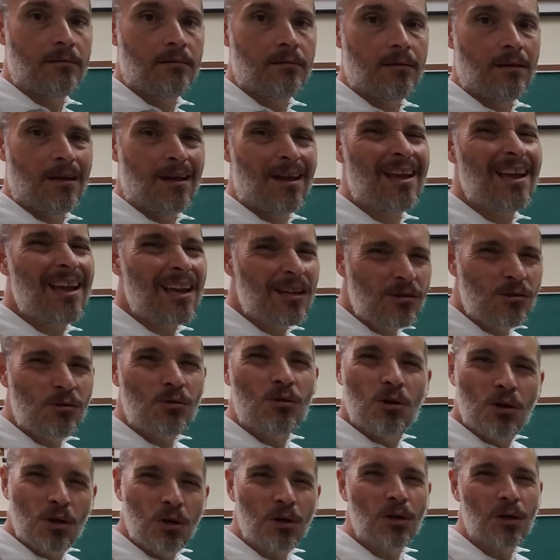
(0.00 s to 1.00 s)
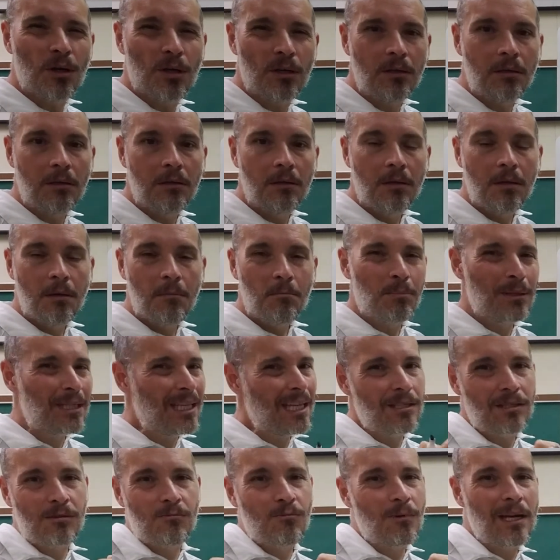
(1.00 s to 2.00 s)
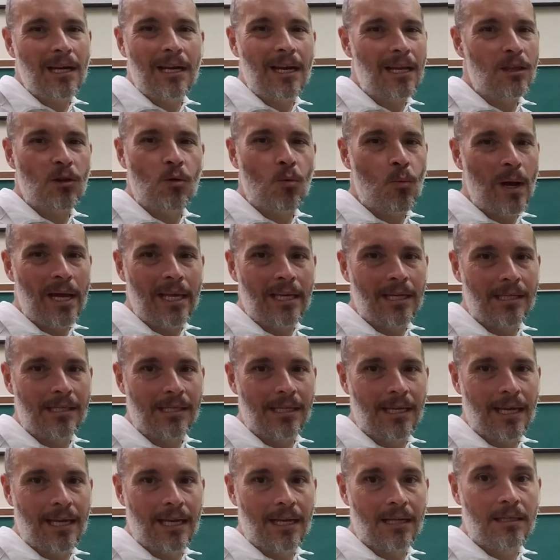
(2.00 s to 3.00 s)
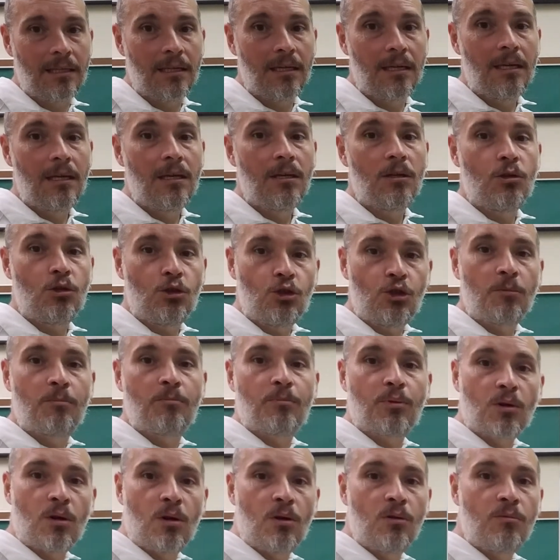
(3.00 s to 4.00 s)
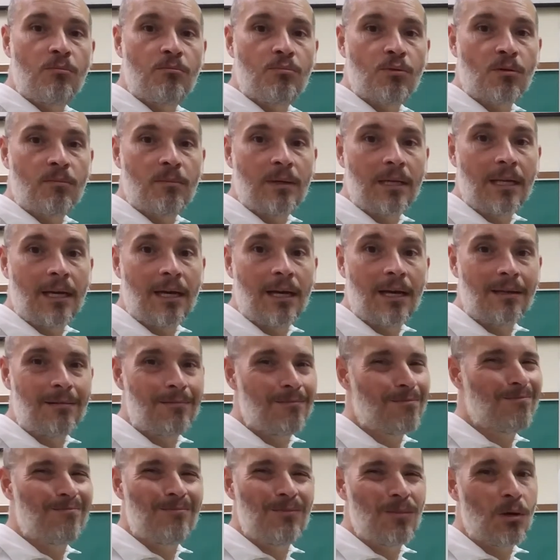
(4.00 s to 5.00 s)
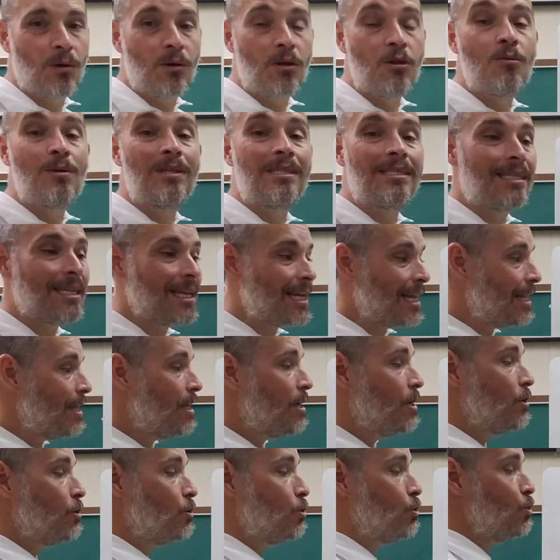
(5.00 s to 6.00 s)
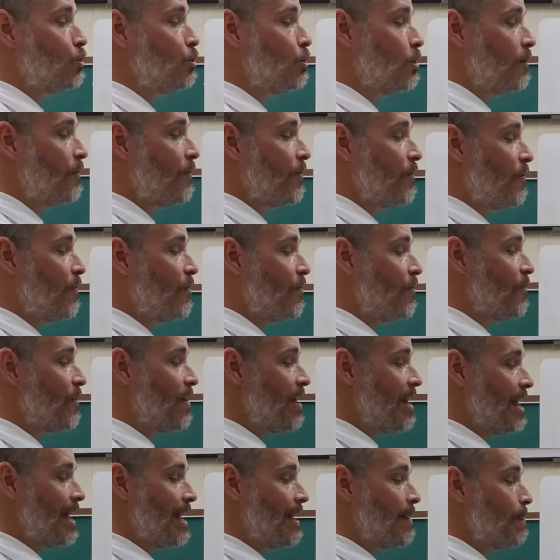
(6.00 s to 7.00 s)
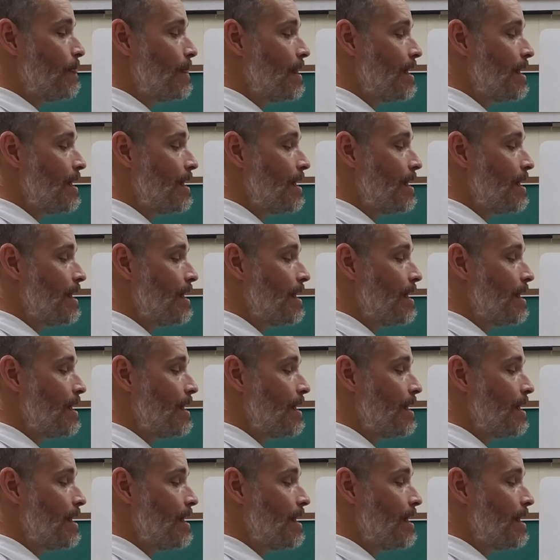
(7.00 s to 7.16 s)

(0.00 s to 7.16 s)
I guess you could, but that's really not the way to say it. Je prends une promenade. No, you would say, je fais.